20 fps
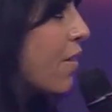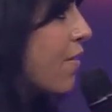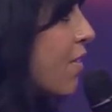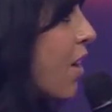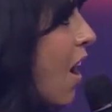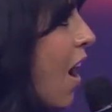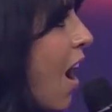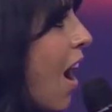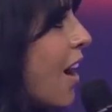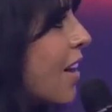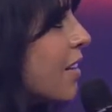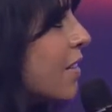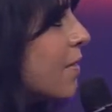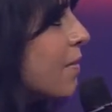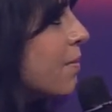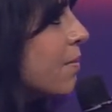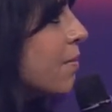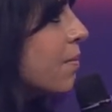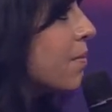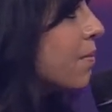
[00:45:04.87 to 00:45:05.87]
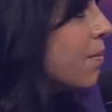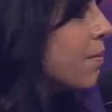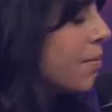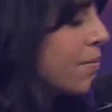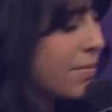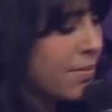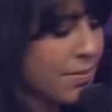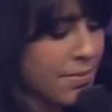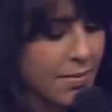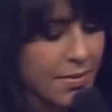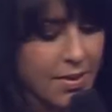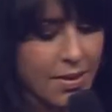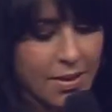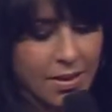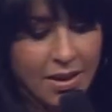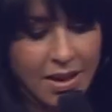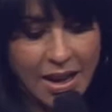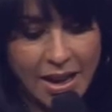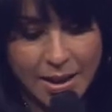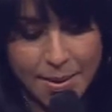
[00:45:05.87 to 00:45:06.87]
of God."
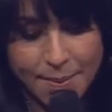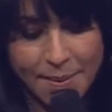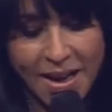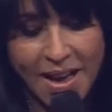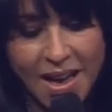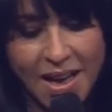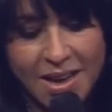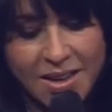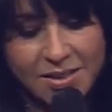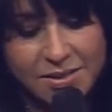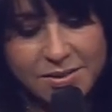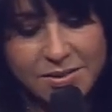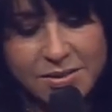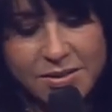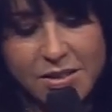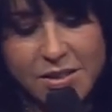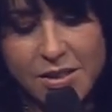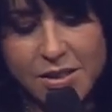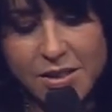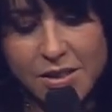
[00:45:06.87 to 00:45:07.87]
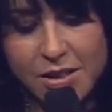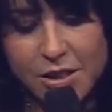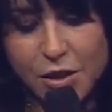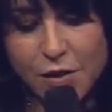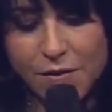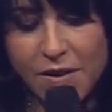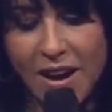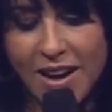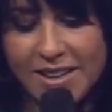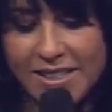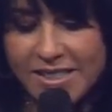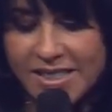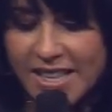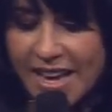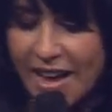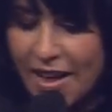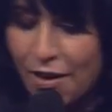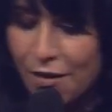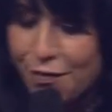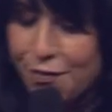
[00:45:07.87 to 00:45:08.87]
Amen. You've got to
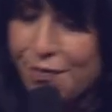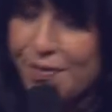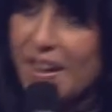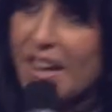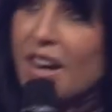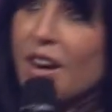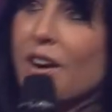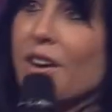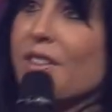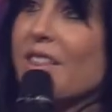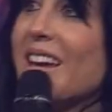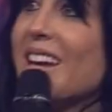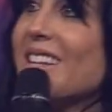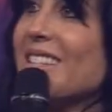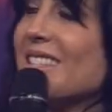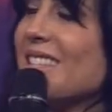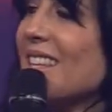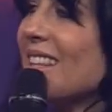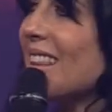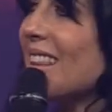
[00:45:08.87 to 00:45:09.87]
tell fear that it's a